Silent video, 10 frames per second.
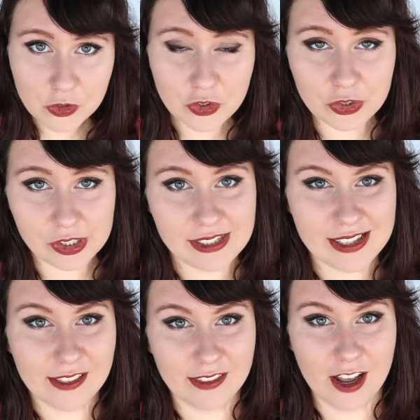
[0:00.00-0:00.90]
also noticed
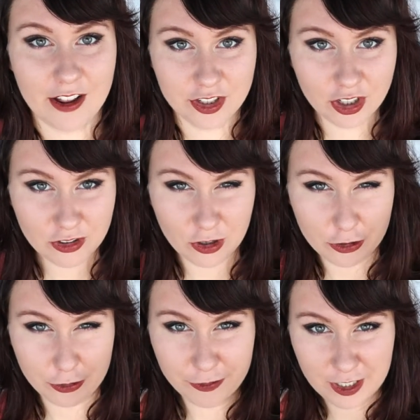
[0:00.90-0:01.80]
that there are not a
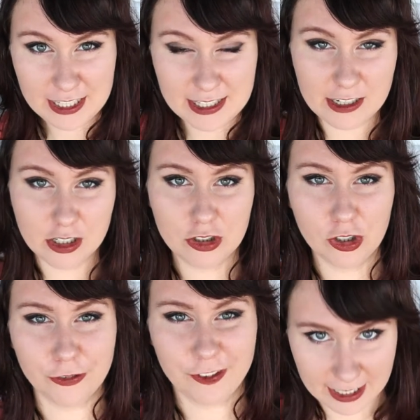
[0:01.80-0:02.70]
lot of kids and not a
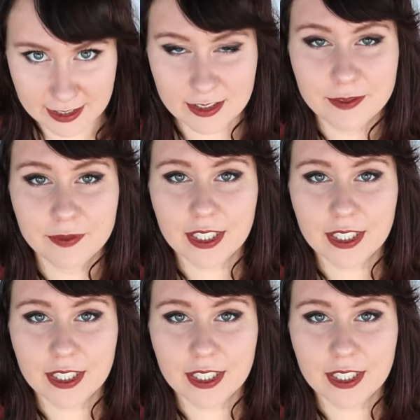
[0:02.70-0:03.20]
lot of cats.